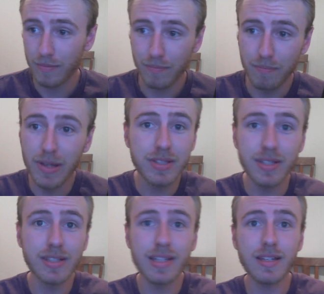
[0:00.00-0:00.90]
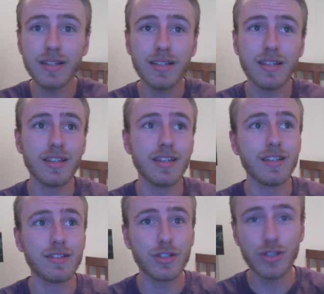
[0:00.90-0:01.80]
Mentally,
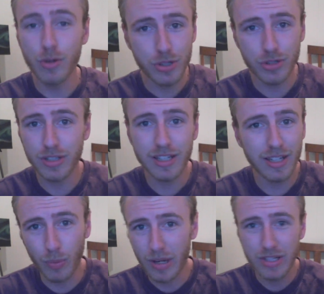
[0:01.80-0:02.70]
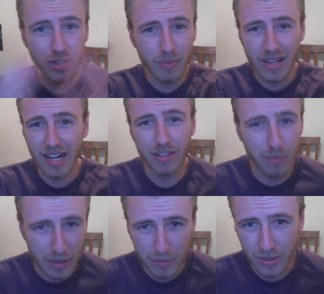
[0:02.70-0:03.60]
socially, in ways you may not even
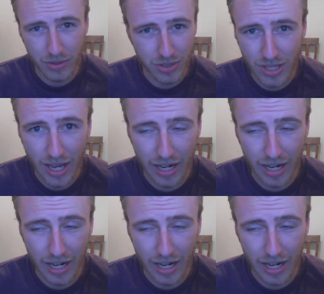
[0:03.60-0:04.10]
be able to understand.